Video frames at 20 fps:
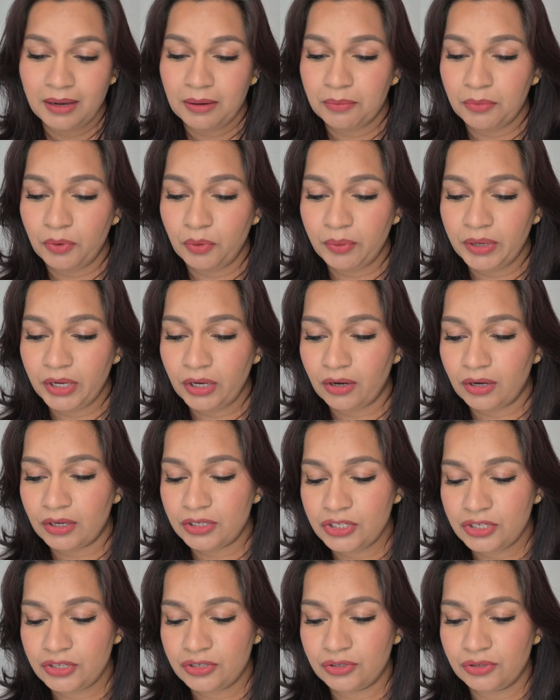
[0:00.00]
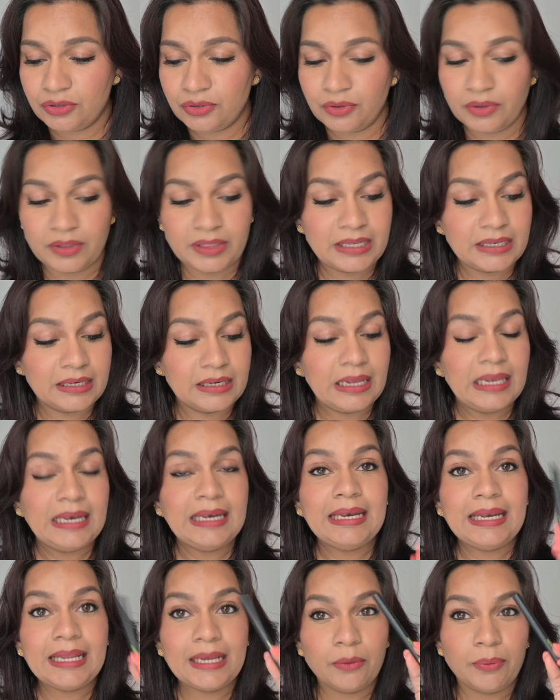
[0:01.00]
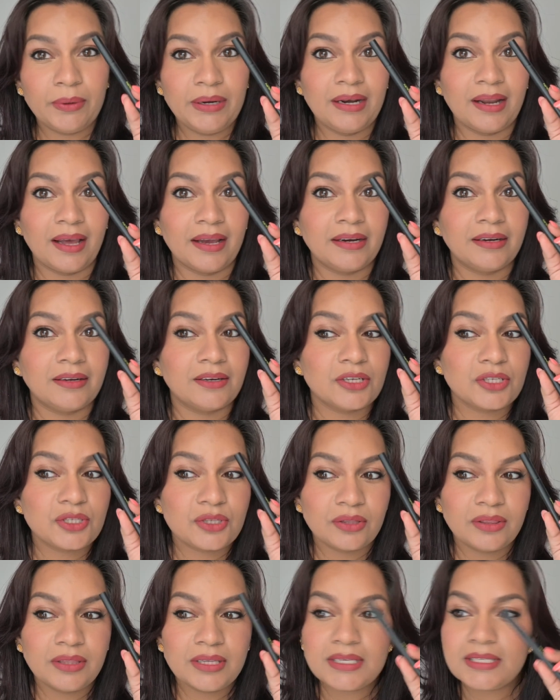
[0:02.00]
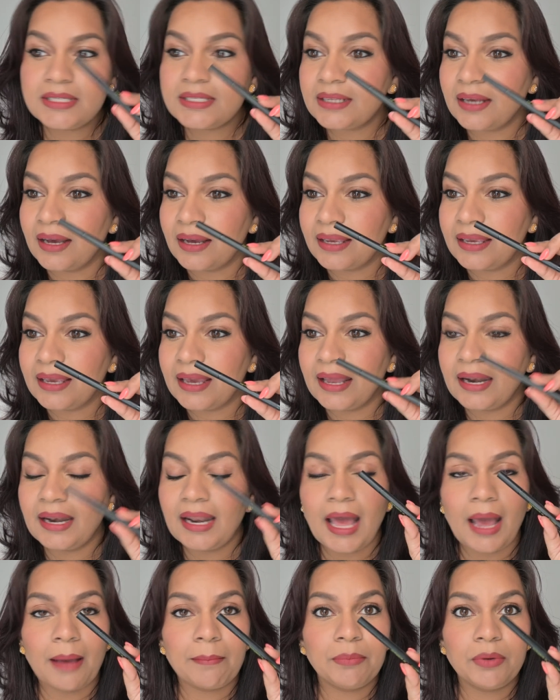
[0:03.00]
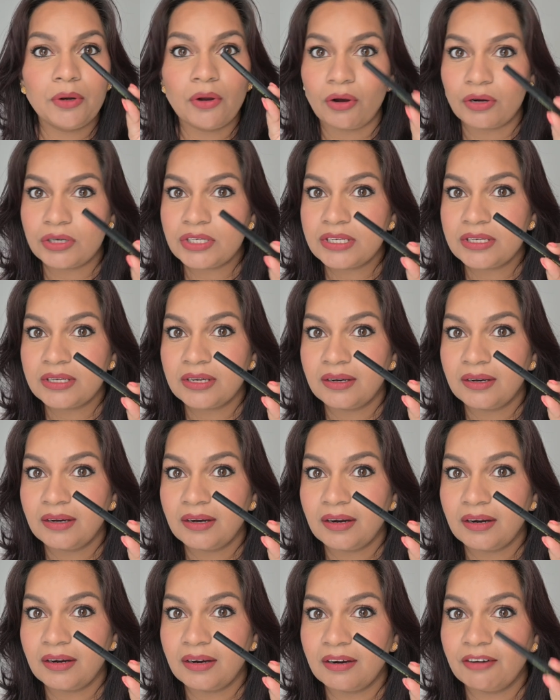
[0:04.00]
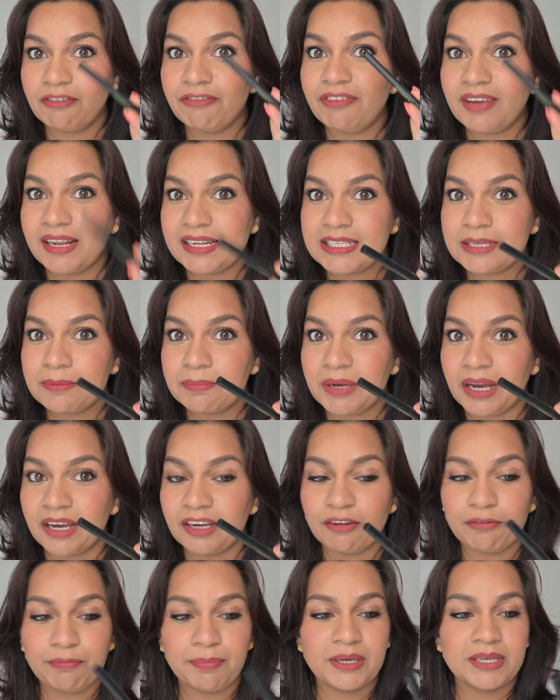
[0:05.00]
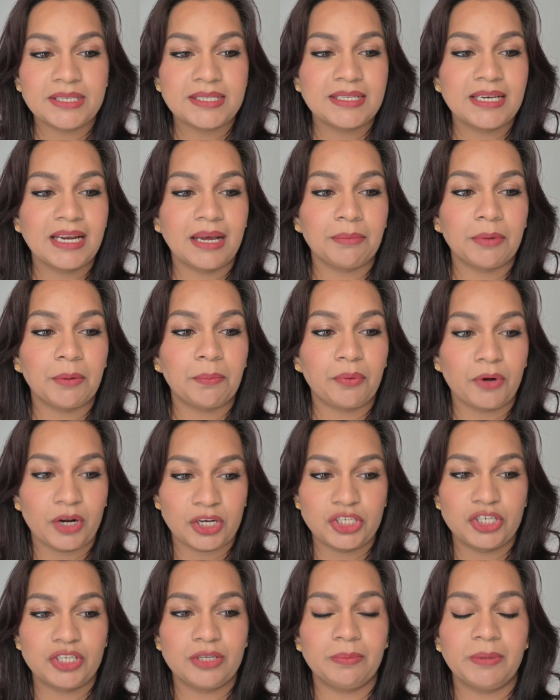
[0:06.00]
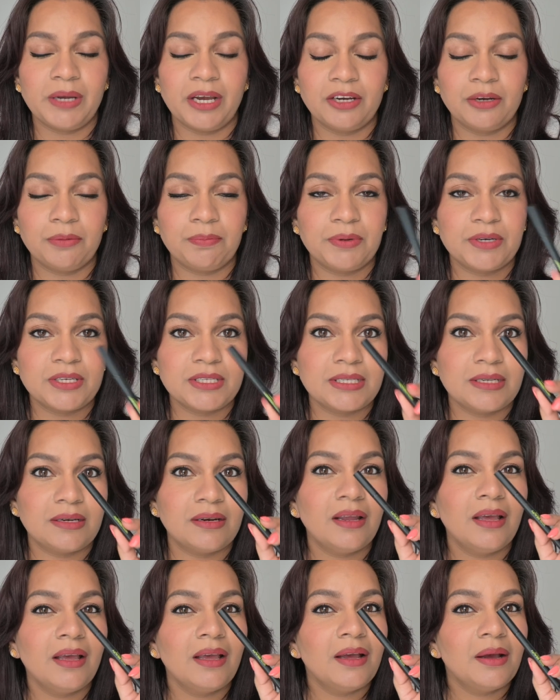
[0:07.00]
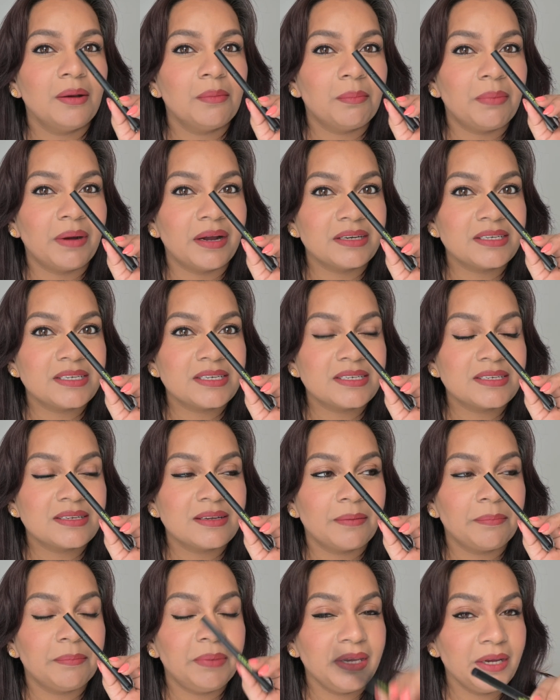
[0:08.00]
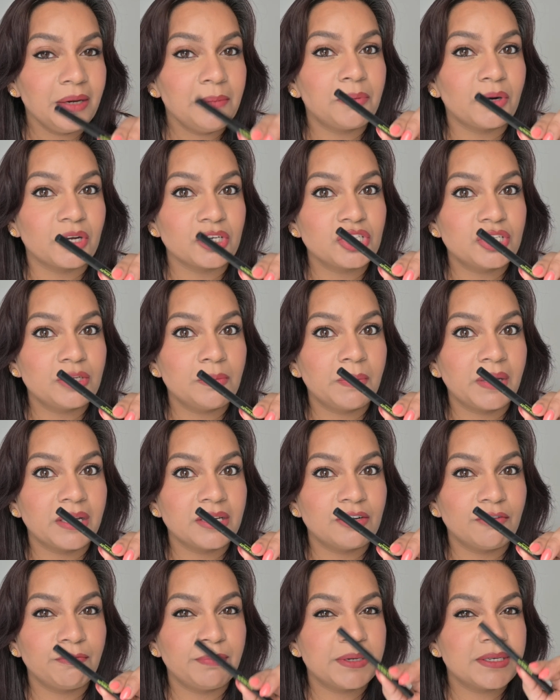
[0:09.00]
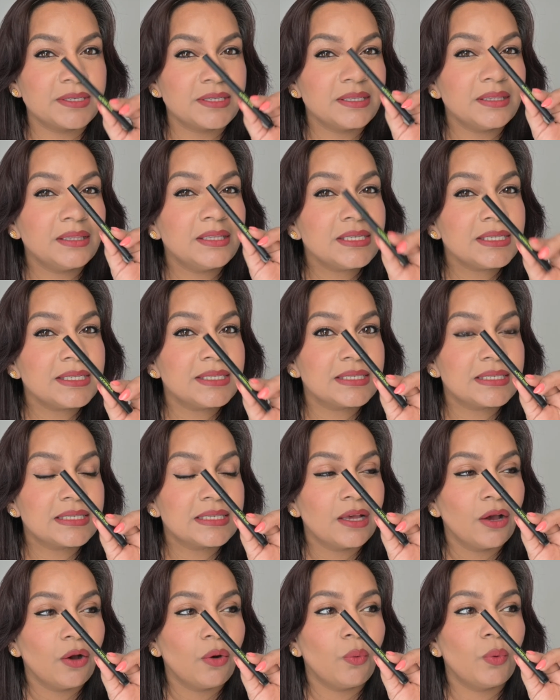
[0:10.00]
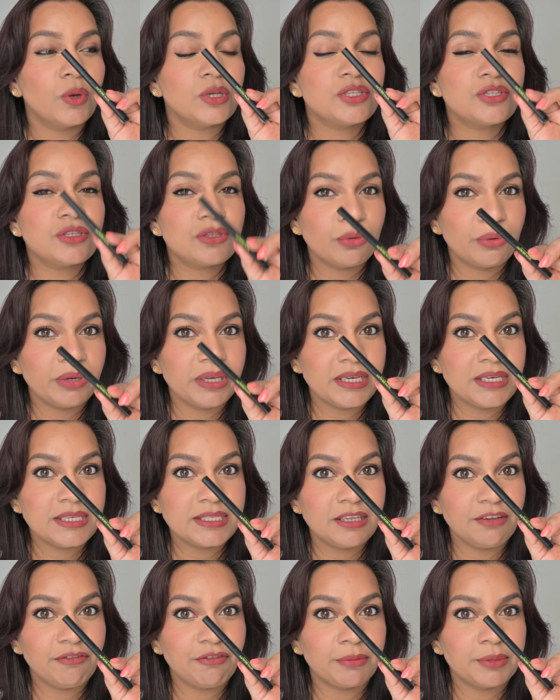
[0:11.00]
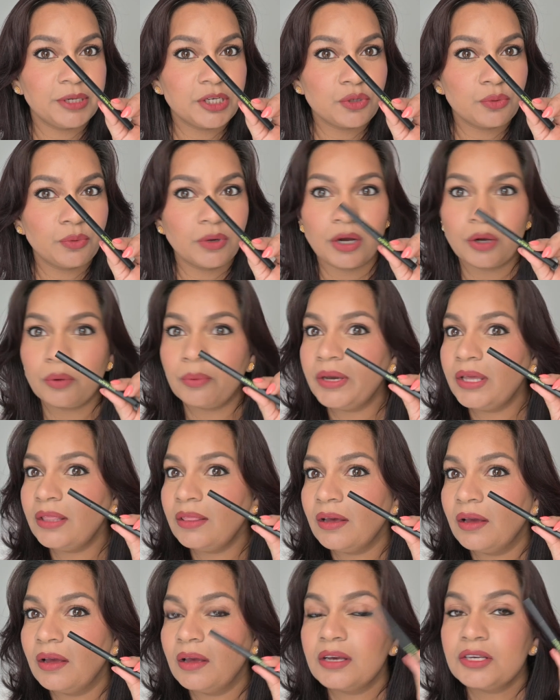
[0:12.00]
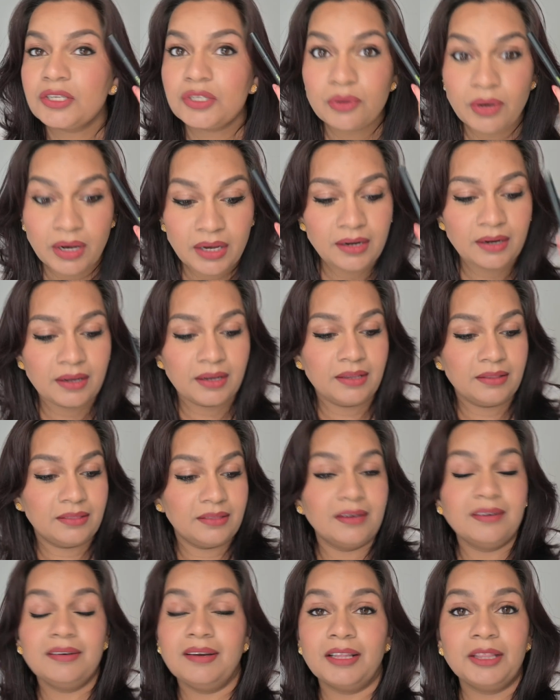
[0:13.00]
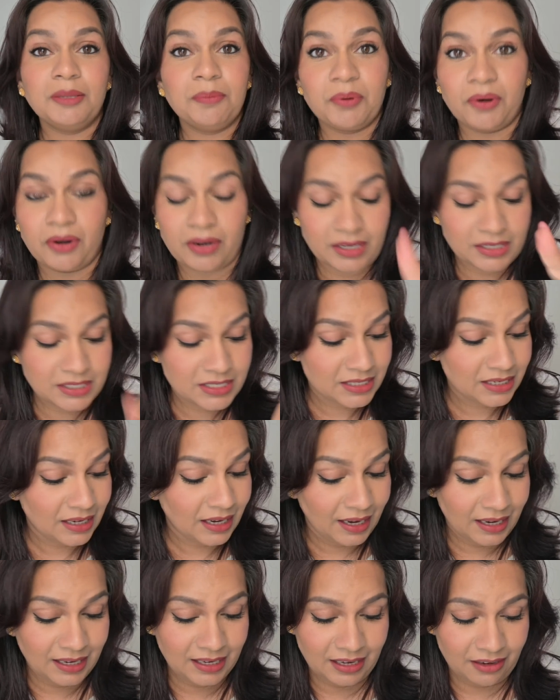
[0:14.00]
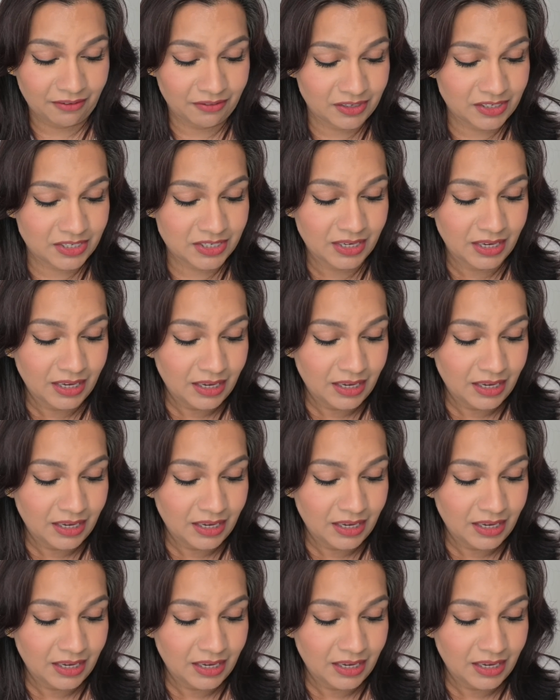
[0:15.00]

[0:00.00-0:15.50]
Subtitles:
Moving on to the liquid liner. So this again, I'm not a felt tip kind of person, I'm a brush tip kind of person. But being a brush tip kind of person, this was so easy for me to work with. So another product, I love it.